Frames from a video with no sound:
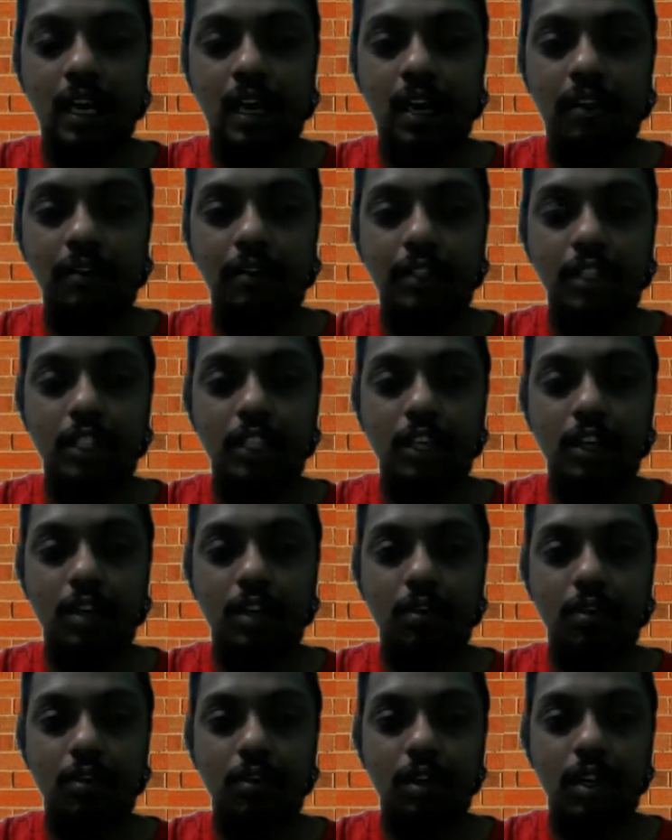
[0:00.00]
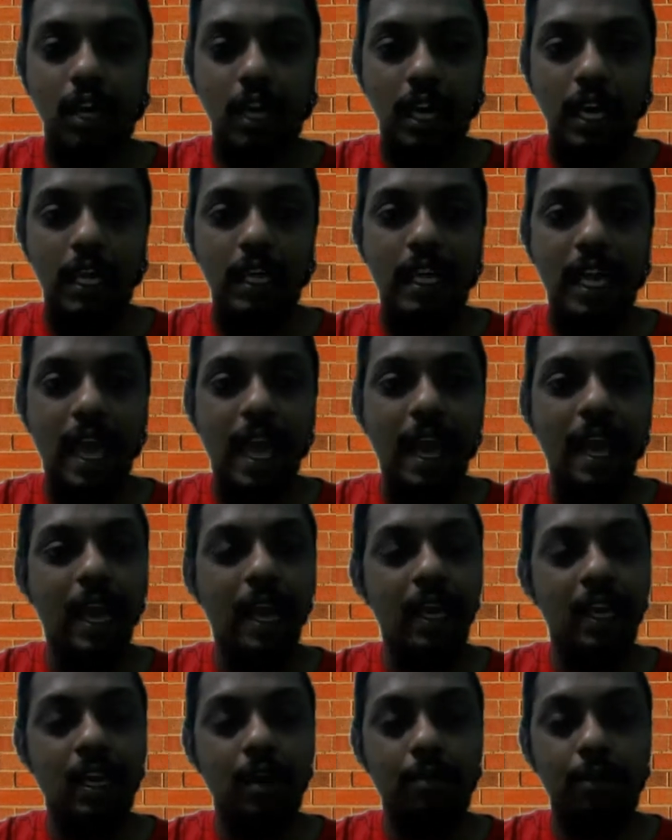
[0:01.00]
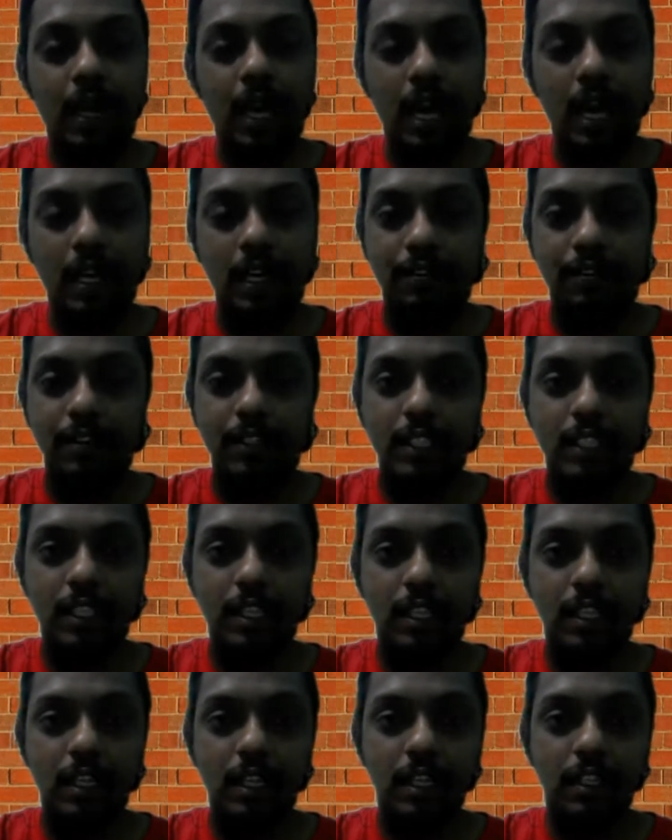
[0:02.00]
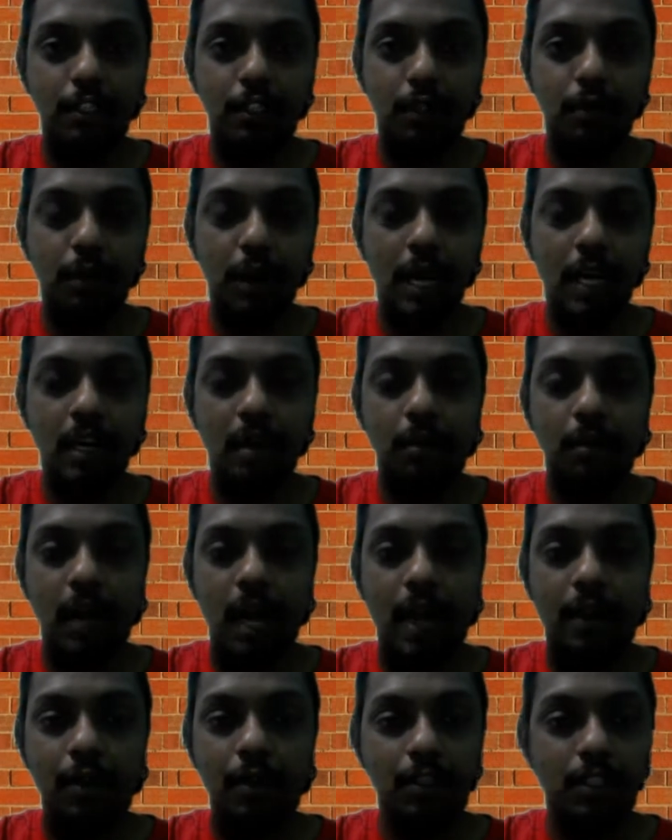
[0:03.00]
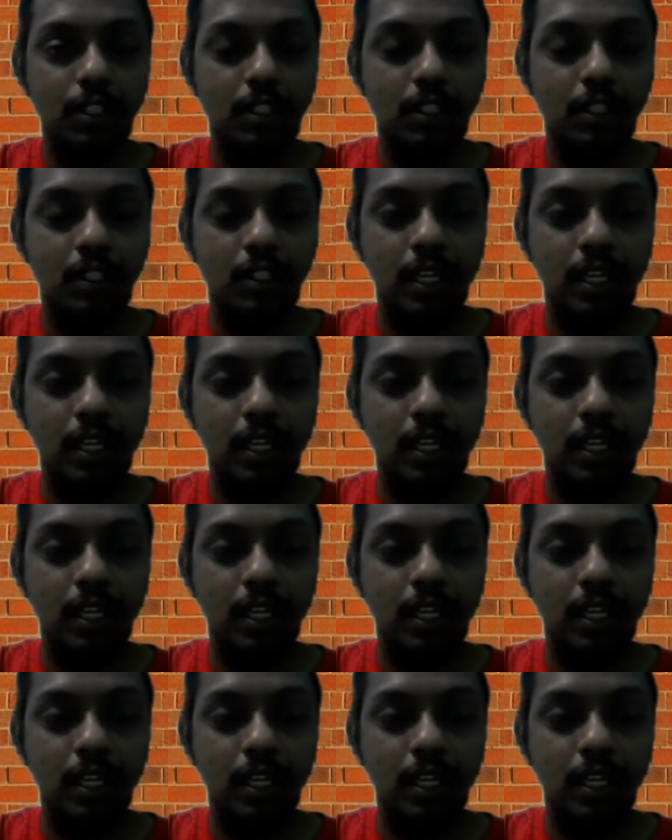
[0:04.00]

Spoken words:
which include AIML, artificial intelligence markup languages,